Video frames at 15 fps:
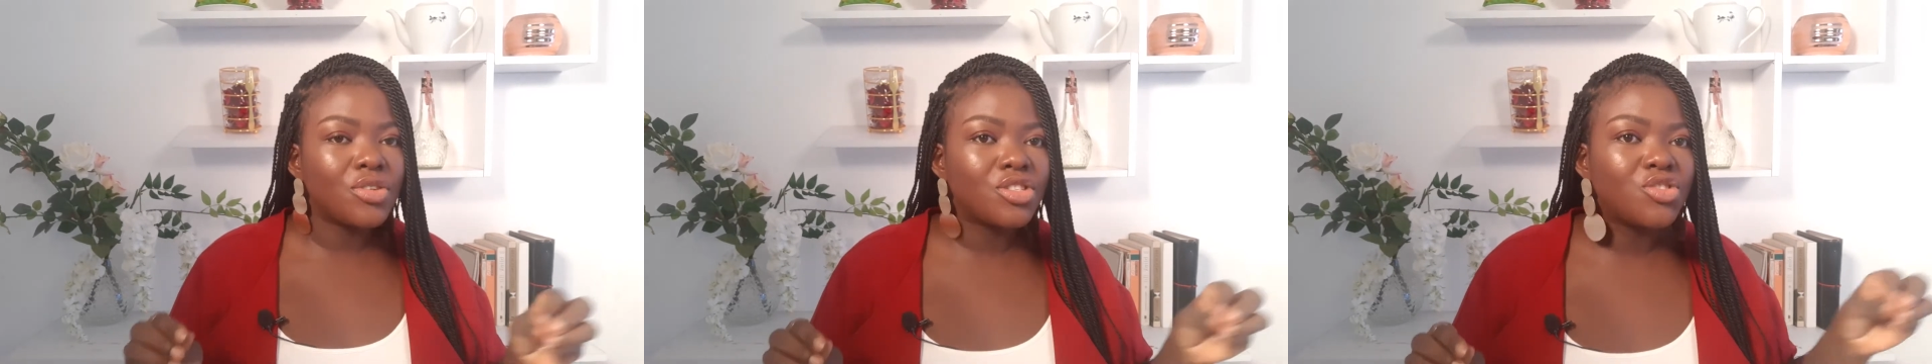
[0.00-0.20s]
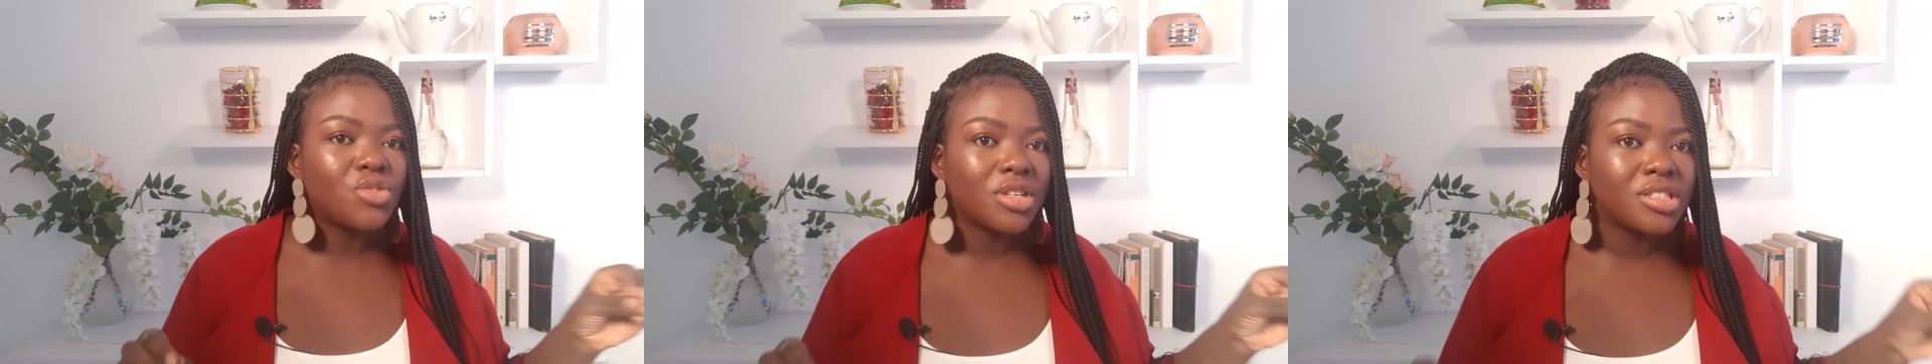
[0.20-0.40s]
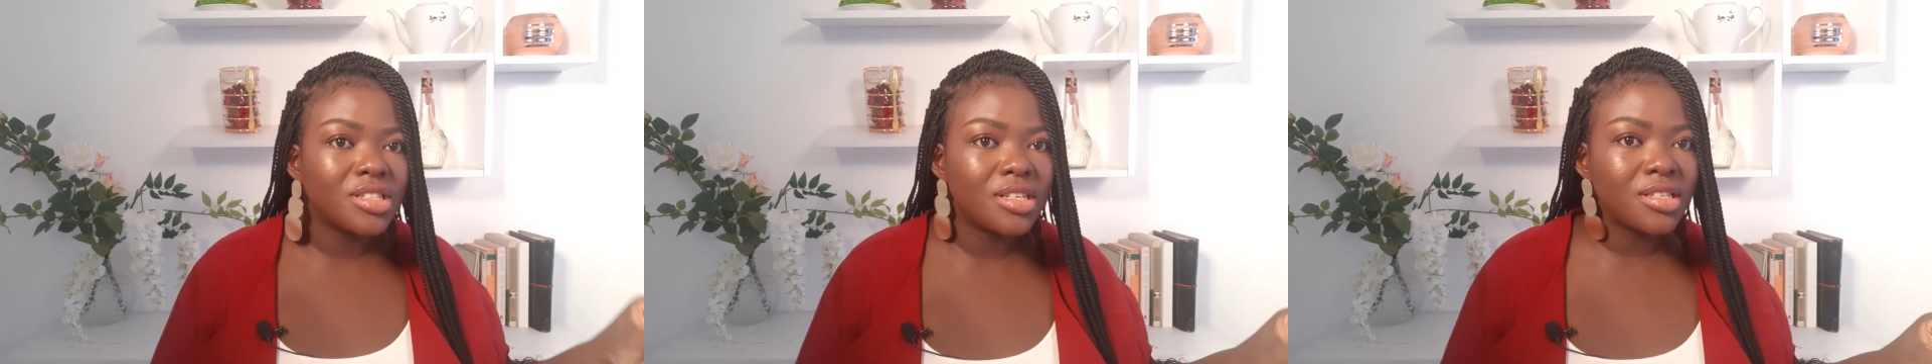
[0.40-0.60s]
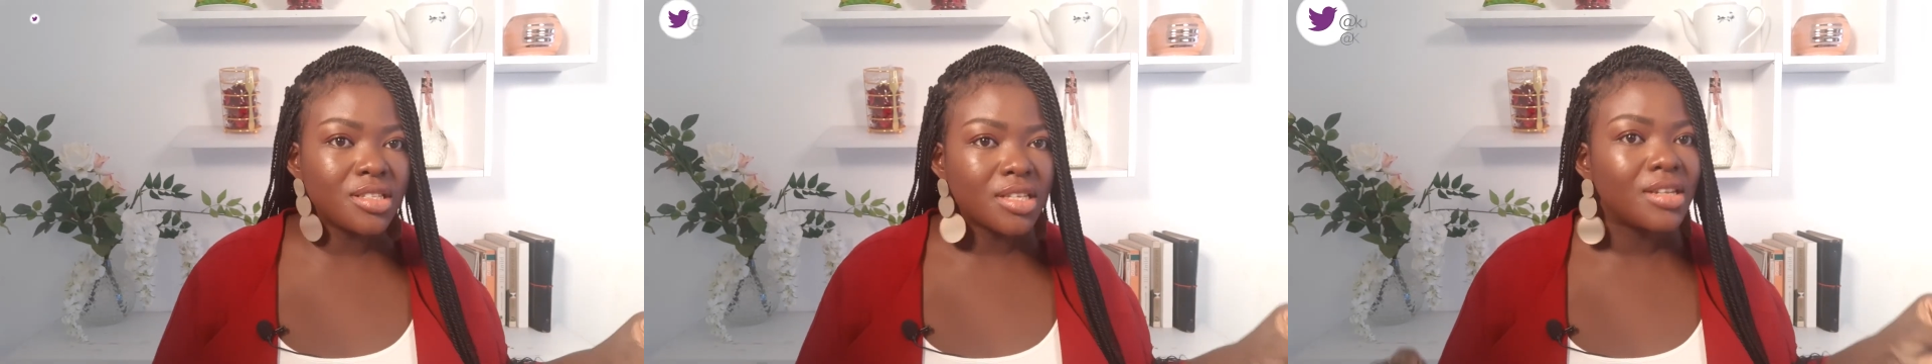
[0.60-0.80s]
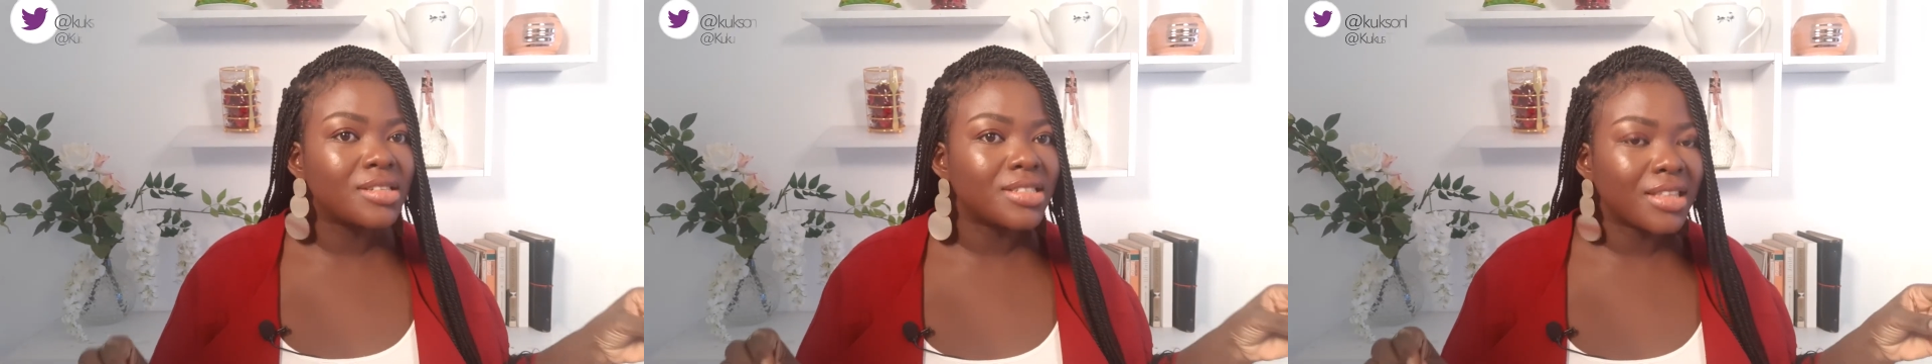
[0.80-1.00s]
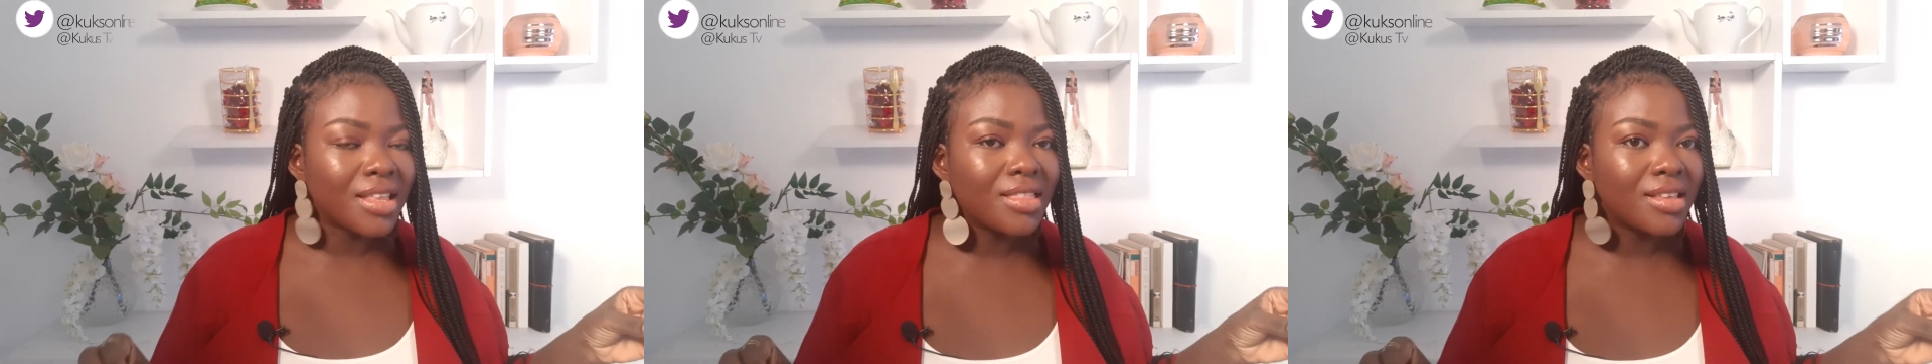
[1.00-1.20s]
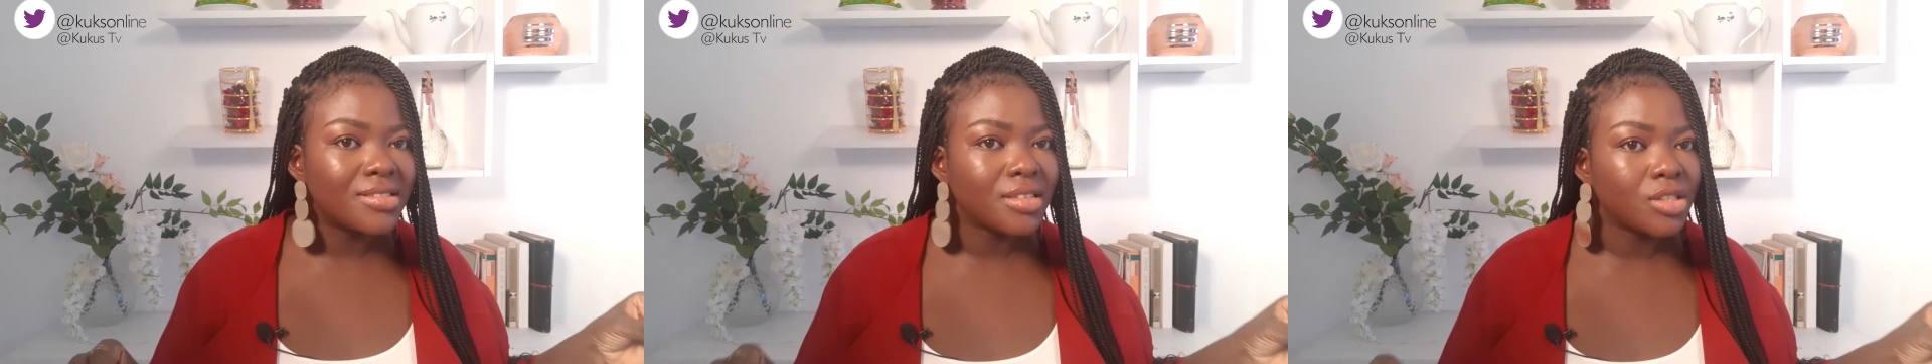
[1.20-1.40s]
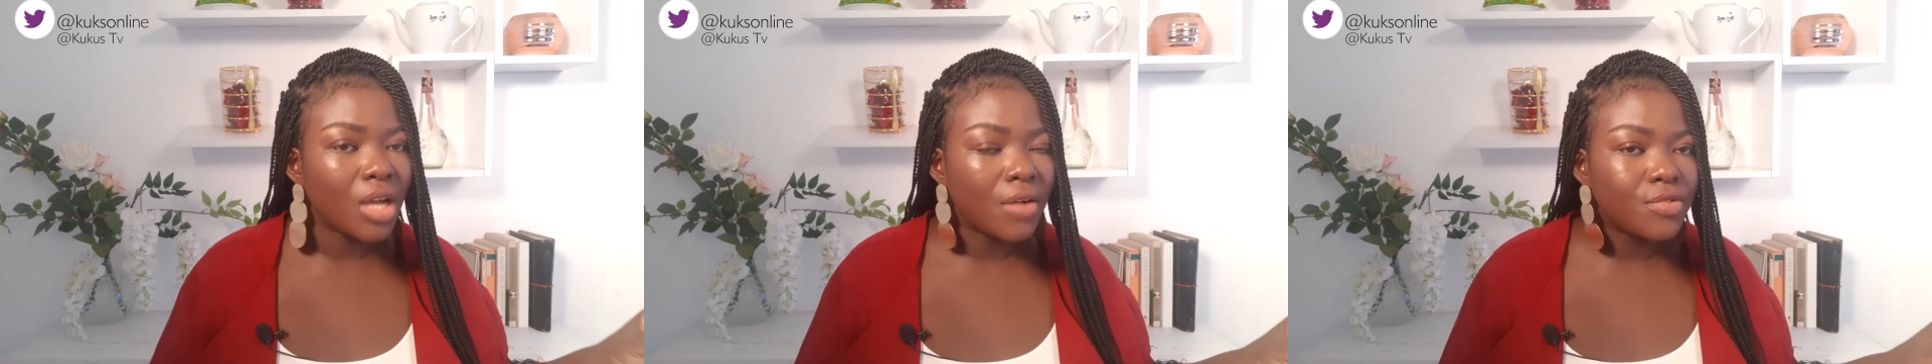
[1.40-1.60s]
restrictions in certain things
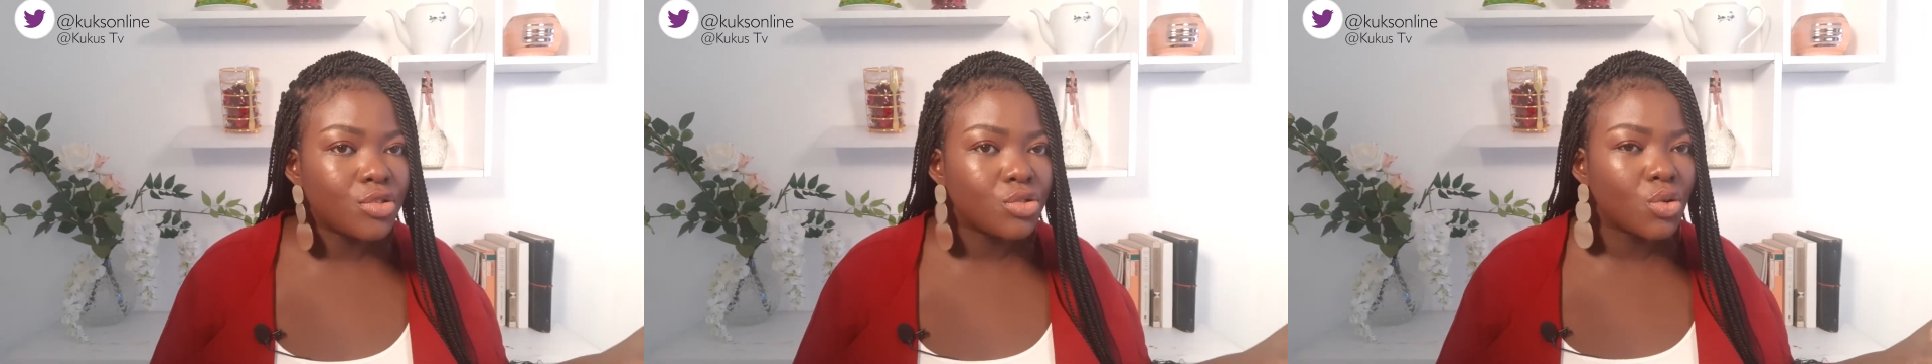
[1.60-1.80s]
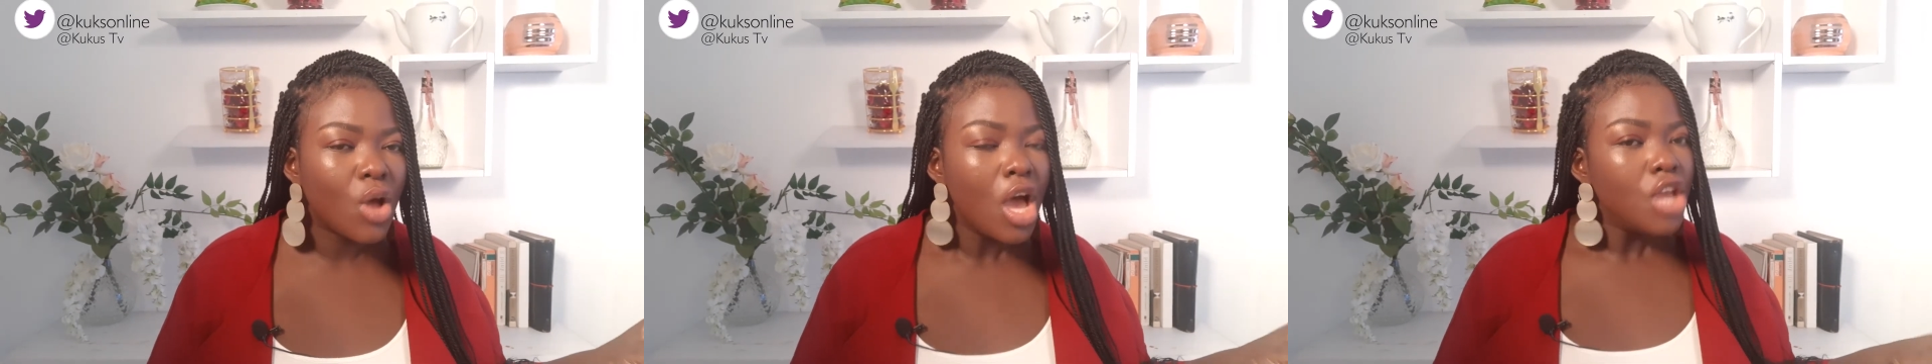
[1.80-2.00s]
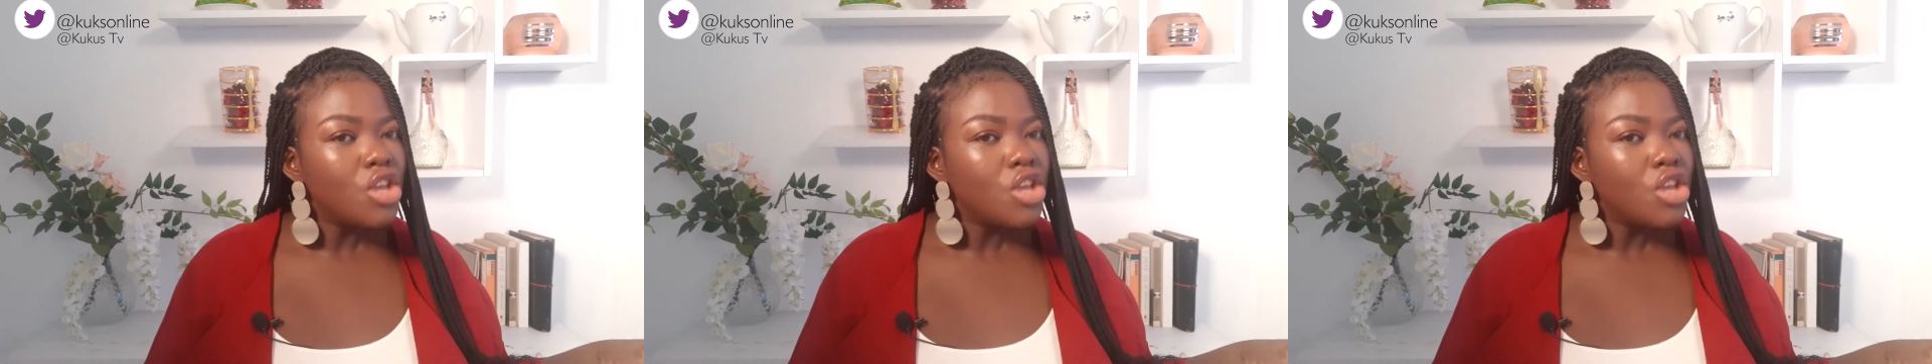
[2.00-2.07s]
that you have to do.